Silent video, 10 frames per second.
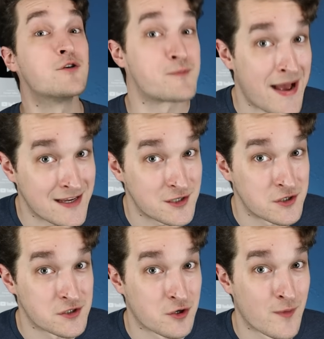those
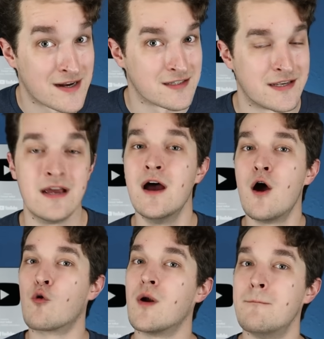passages correctly,
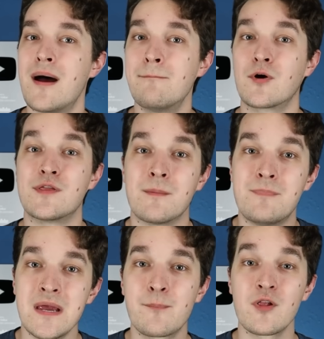remember that
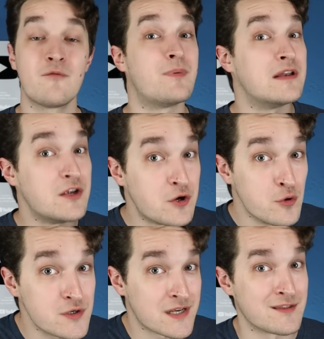people have been
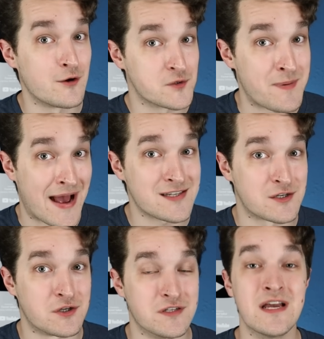using those
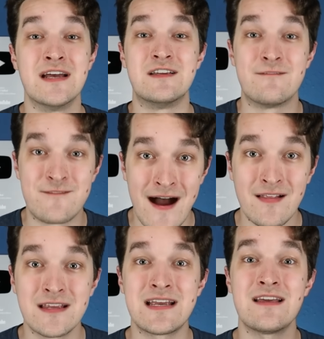passages to
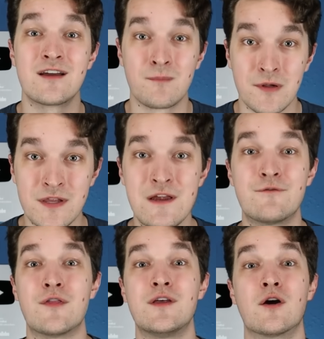validate their belief
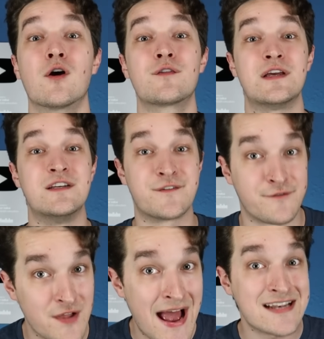that the earth is
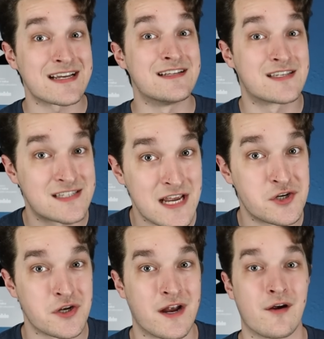flat and
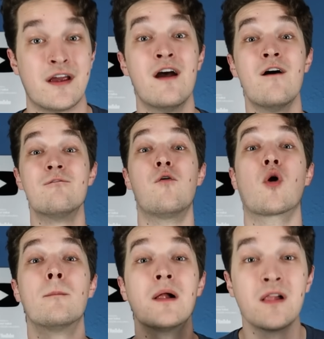stationary
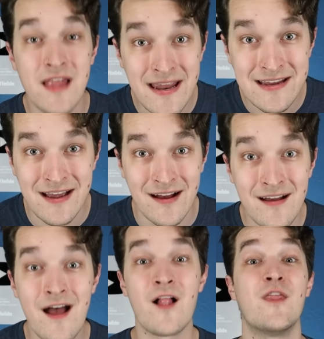for millennia.
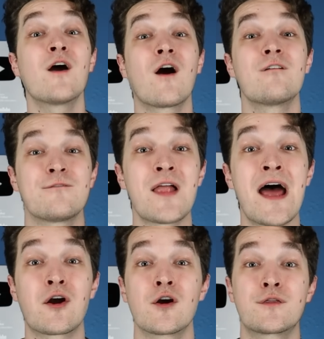There are
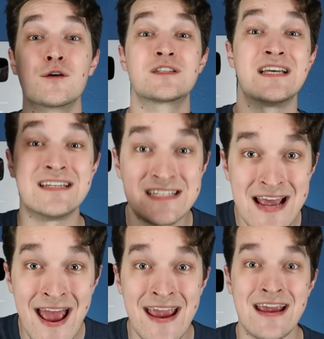flat earthers
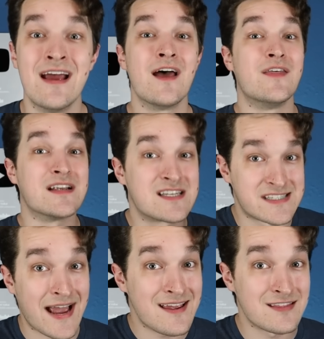today that
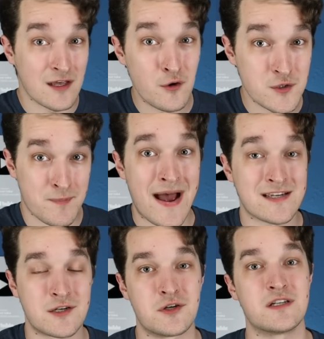cite those
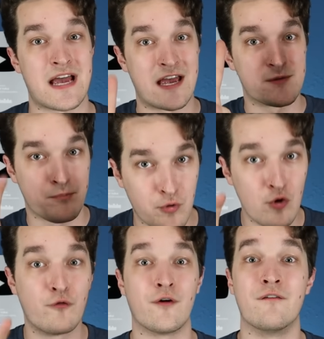passages as
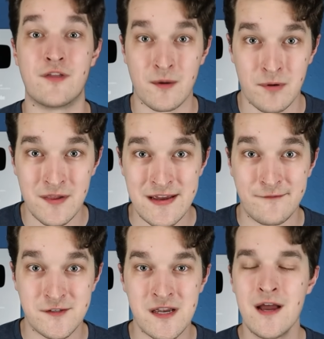proof of their
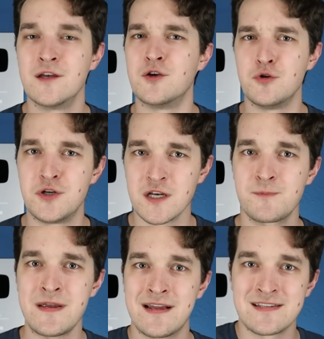beliefs. So
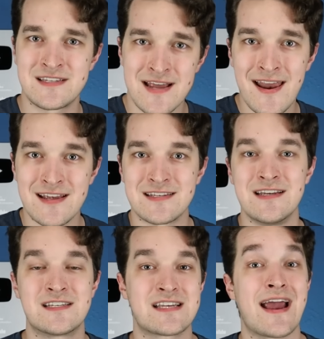just because Dennis
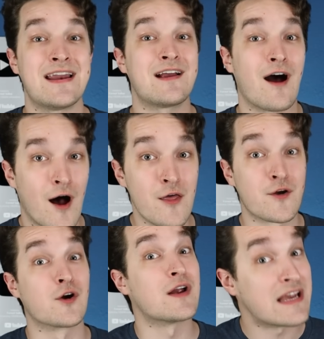is citing
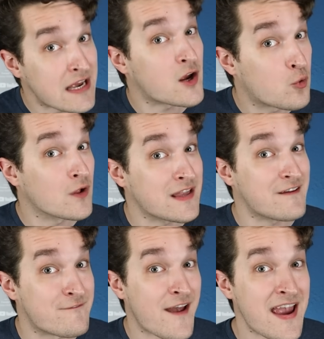other
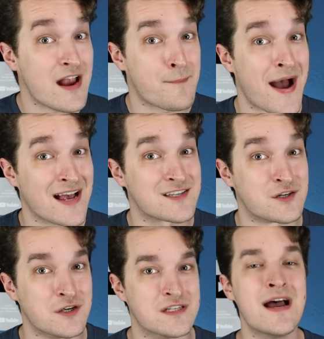equally vague
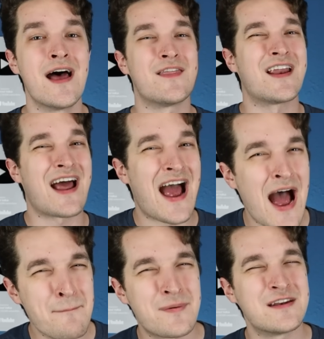passages that
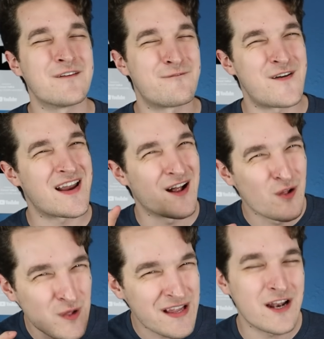happen to fit a
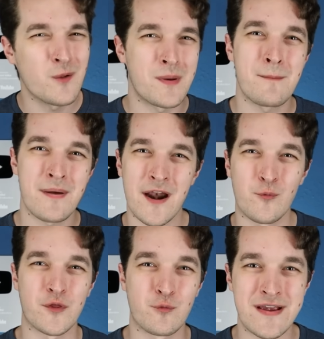little bit better
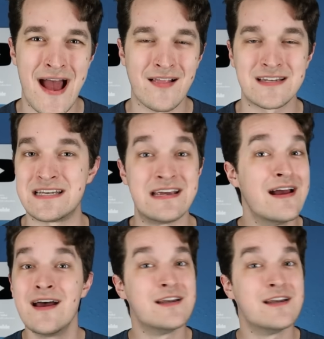with reality